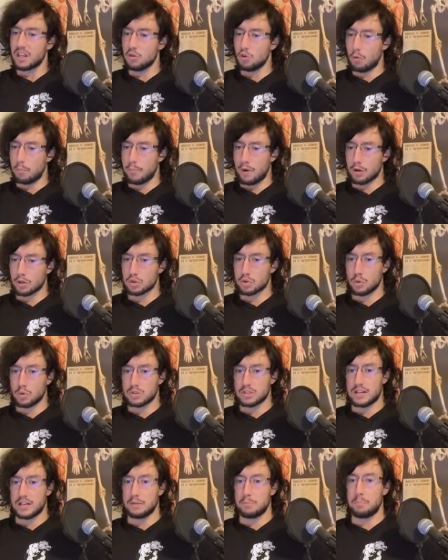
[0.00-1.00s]
Your
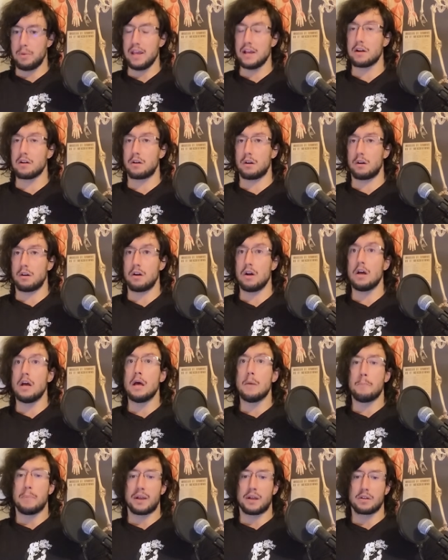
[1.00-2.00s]
muscles get bigger
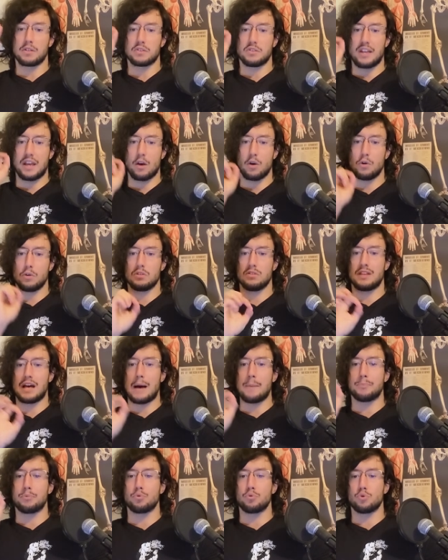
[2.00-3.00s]
because they
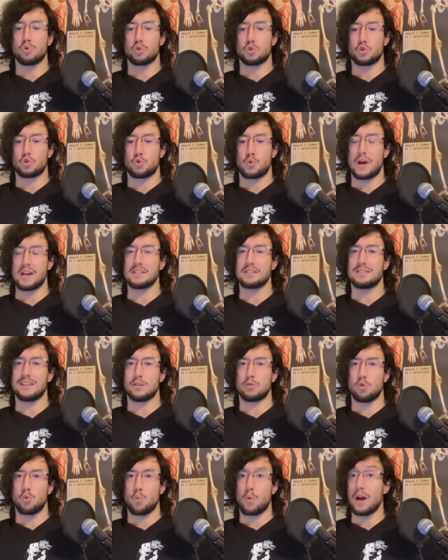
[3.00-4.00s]
adapt to the stress
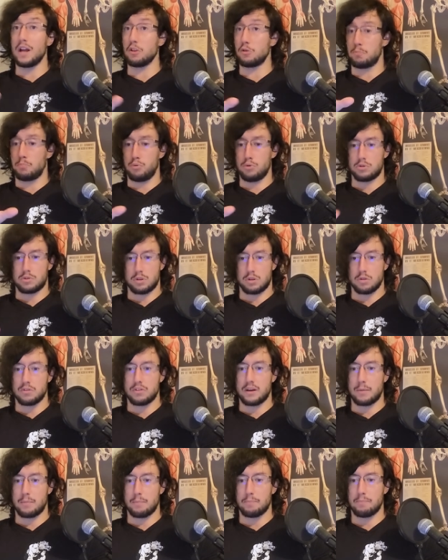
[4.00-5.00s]
that the weight puts on
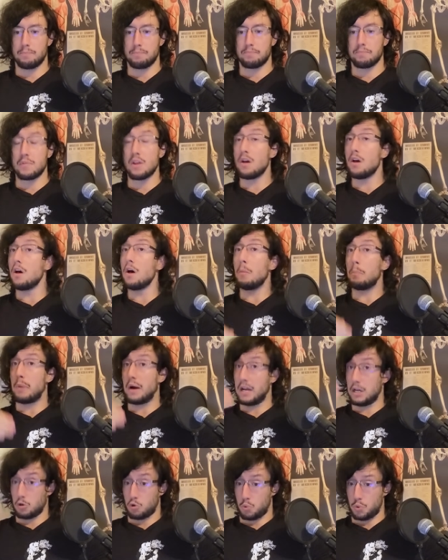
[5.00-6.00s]
them.
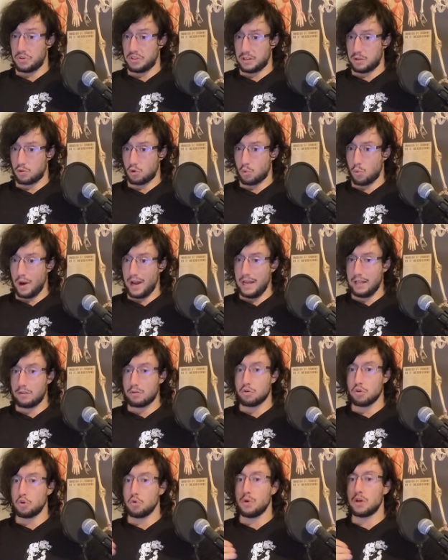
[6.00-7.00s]
By increasing the
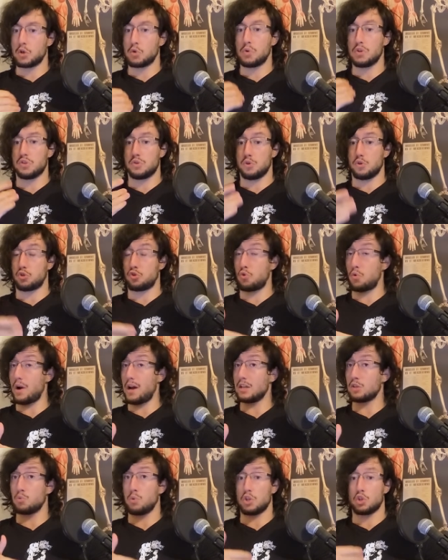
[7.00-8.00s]
weight, you increase the
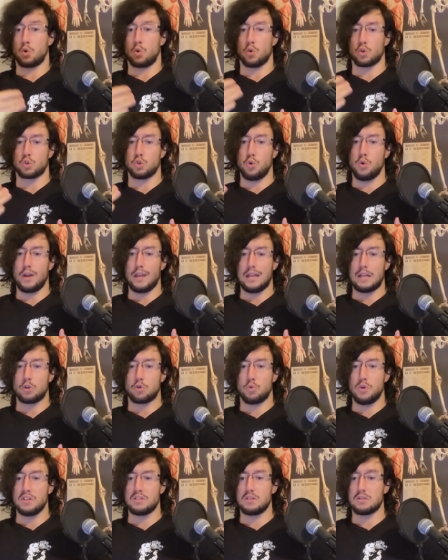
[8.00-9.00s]
stress, which also
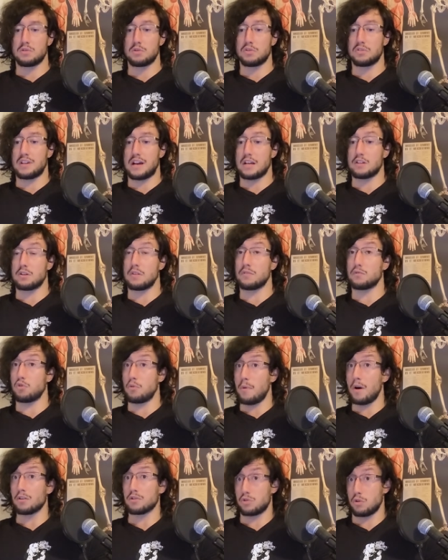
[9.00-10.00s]
increases the size of
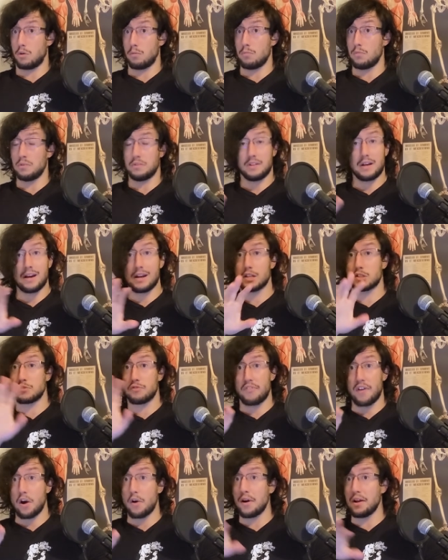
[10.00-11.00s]
the muscle. That is
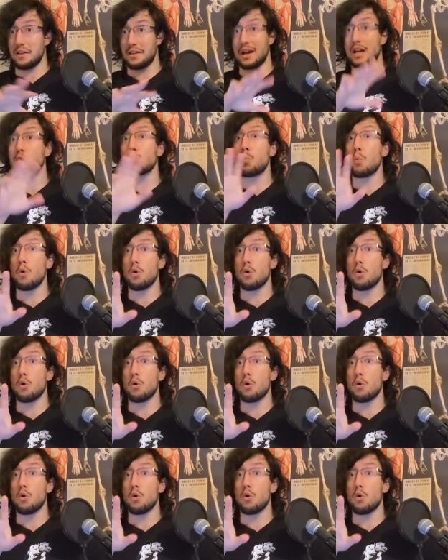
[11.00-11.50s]
fair and that